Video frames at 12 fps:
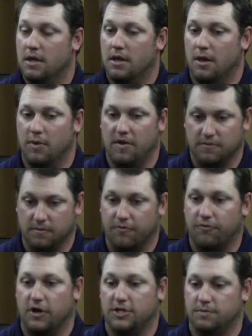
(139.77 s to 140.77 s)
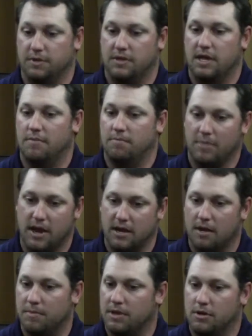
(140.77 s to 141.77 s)
And we have some freshmen that might
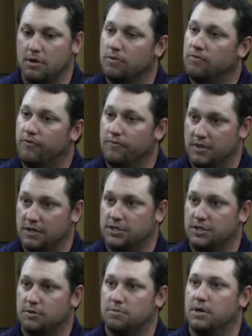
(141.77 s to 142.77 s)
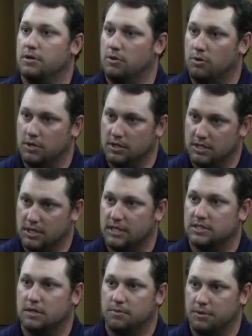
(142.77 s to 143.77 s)
not be known this year, but going into the
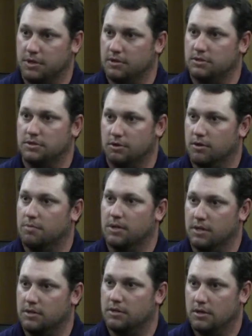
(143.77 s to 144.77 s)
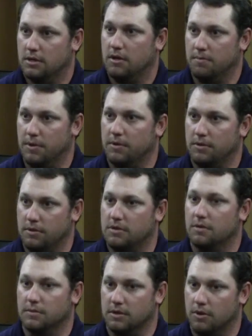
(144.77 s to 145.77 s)
next couple of years, they're going to be
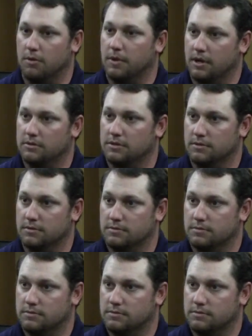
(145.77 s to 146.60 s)
something to know about too.